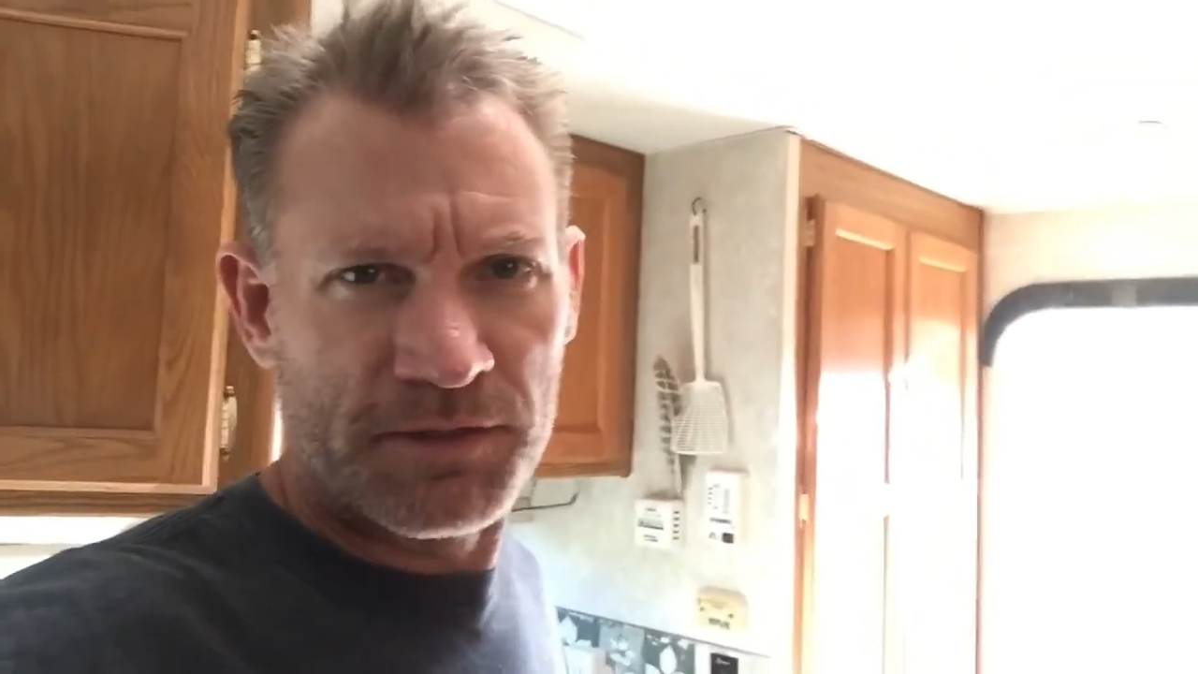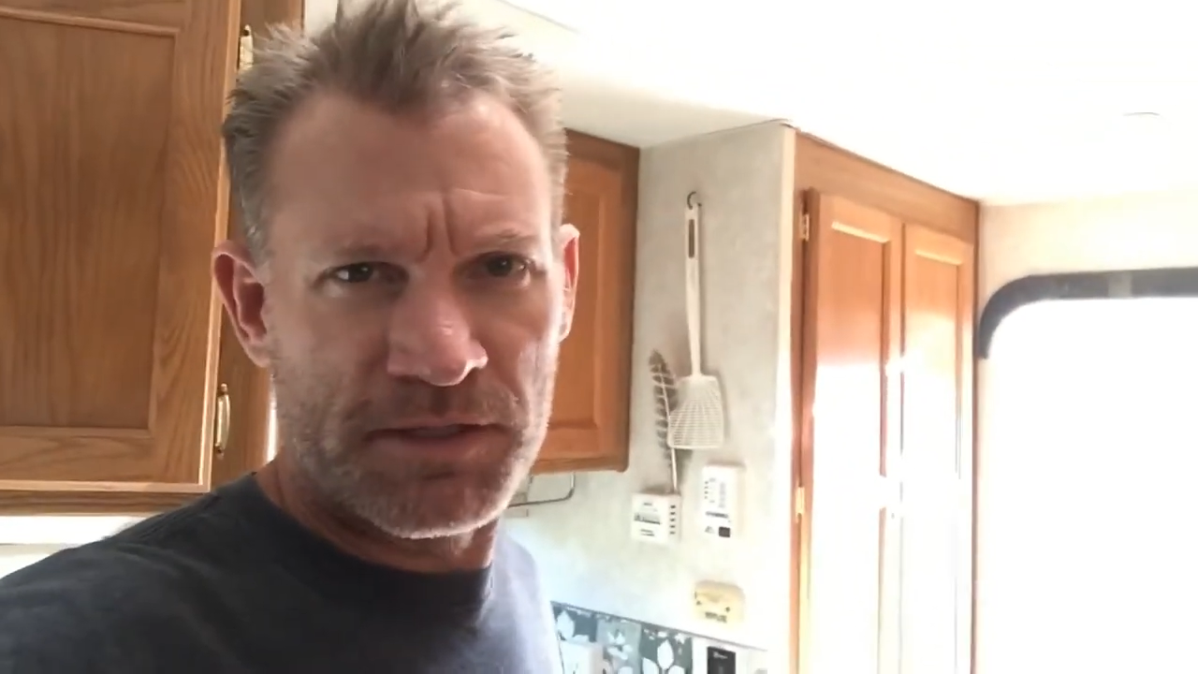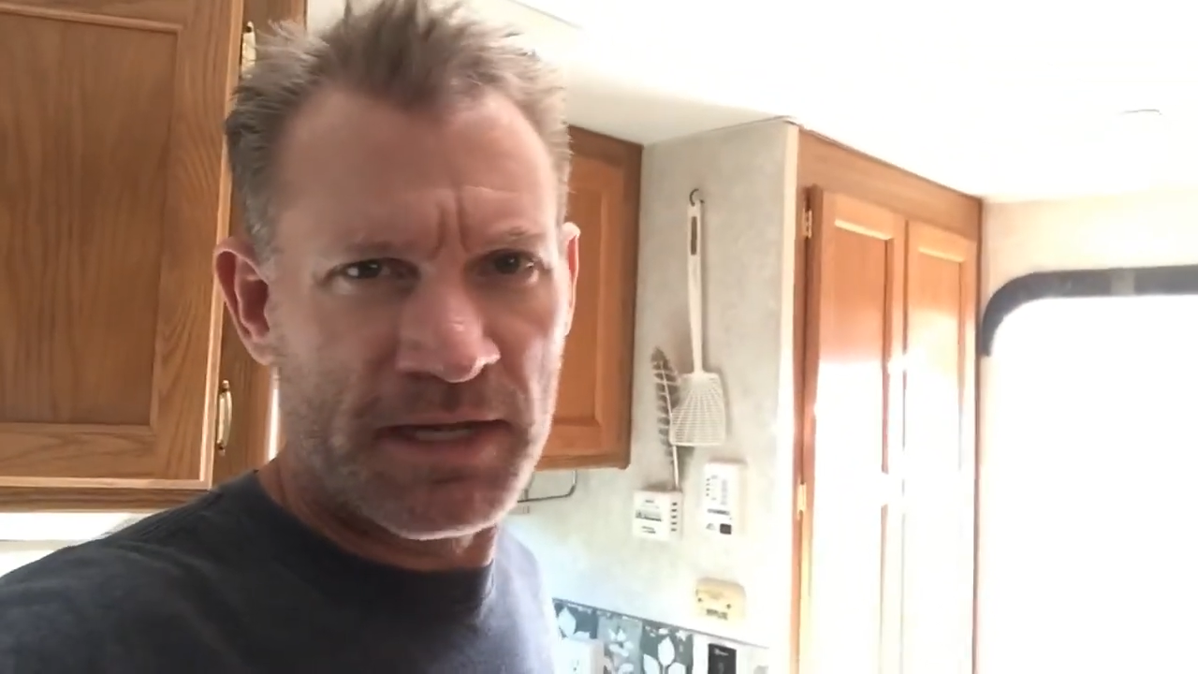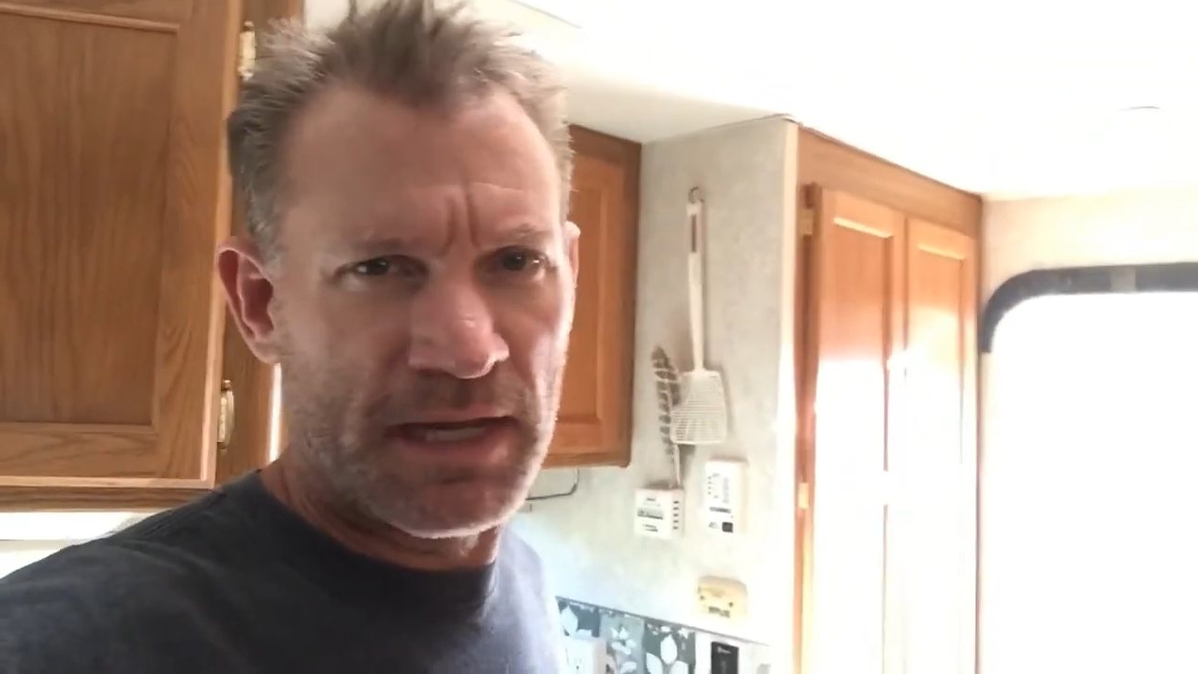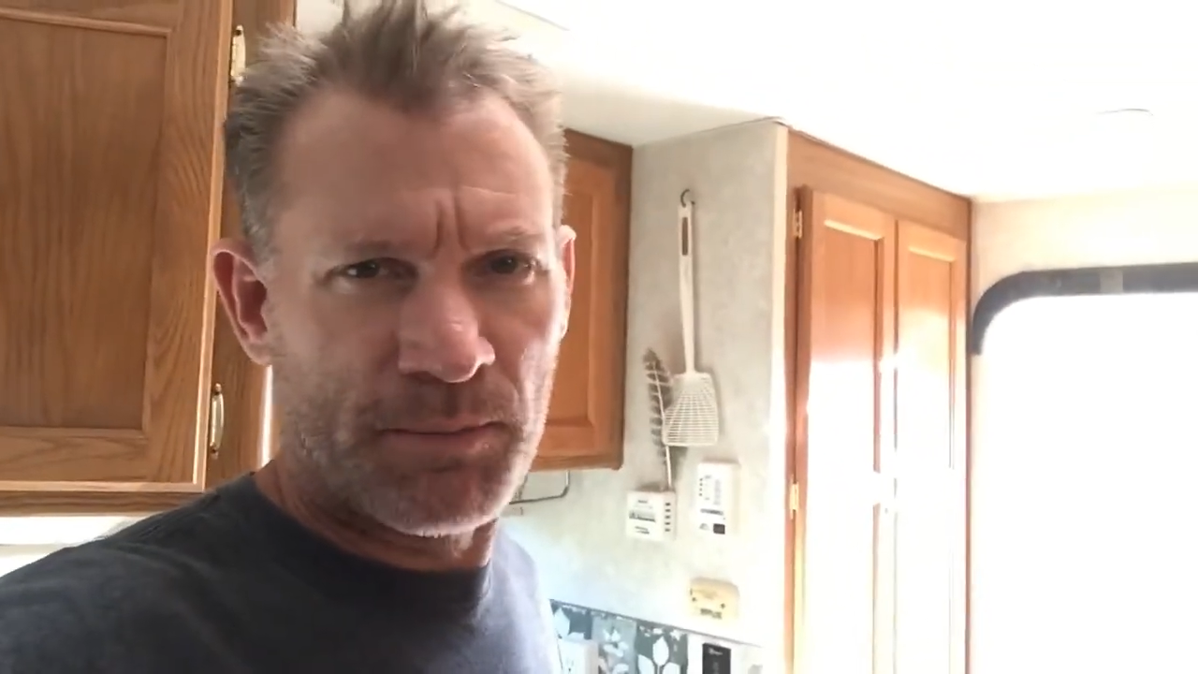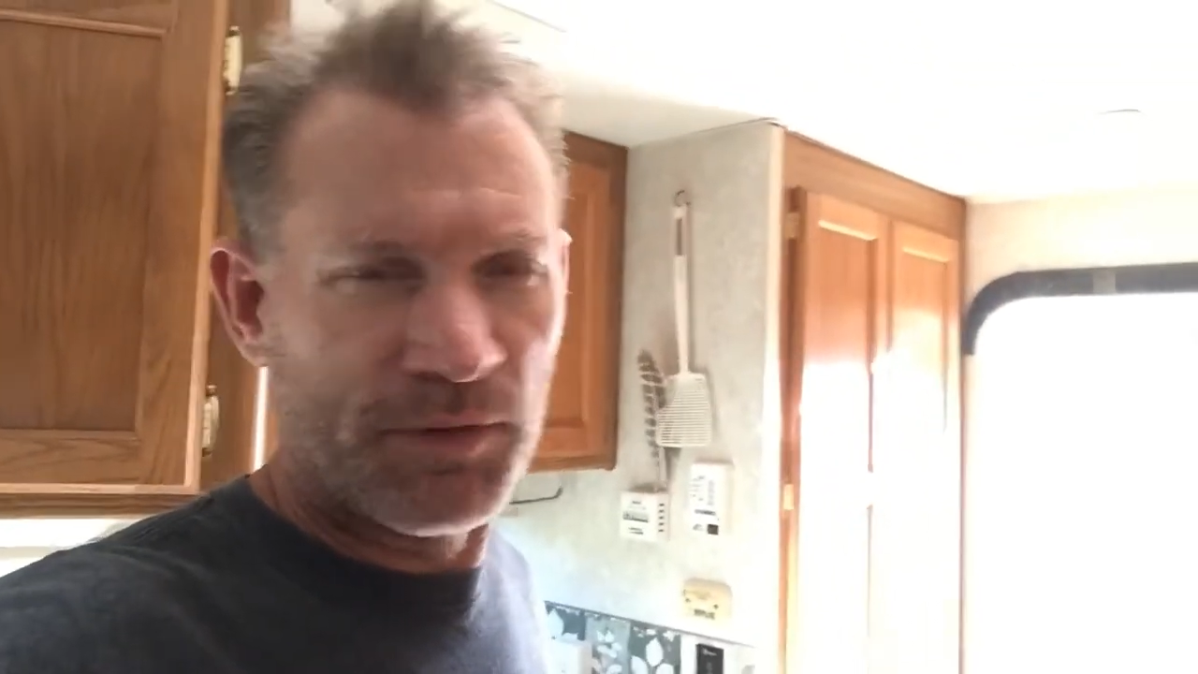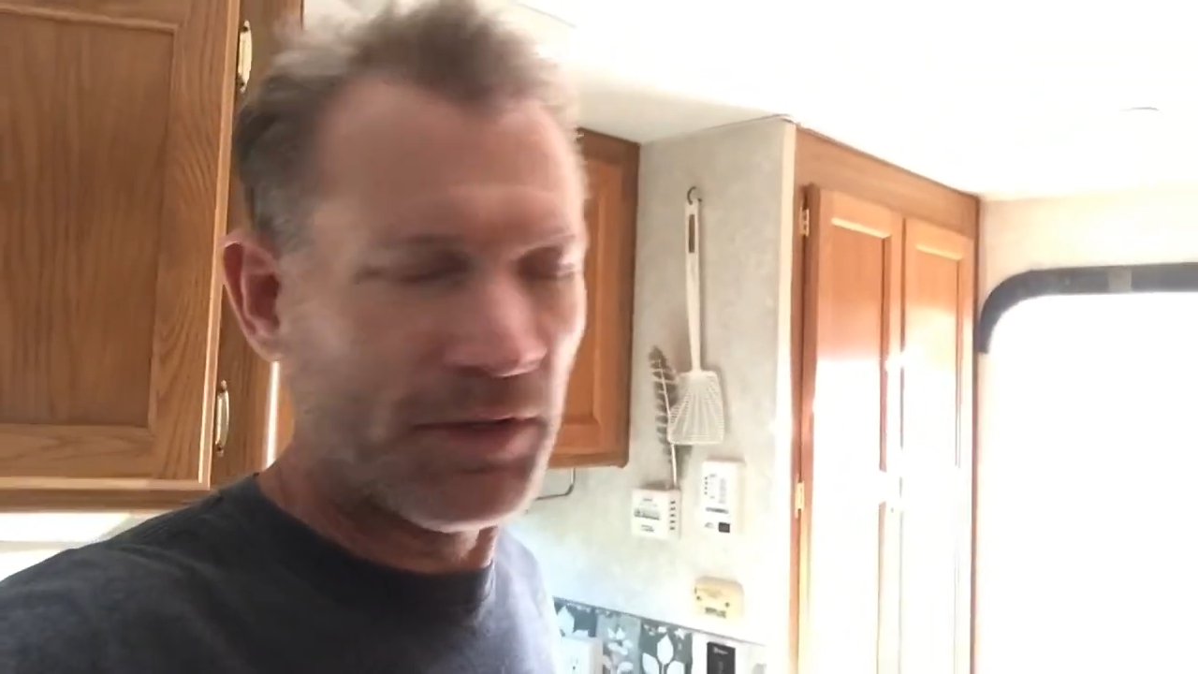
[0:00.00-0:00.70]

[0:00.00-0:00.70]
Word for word: this camper,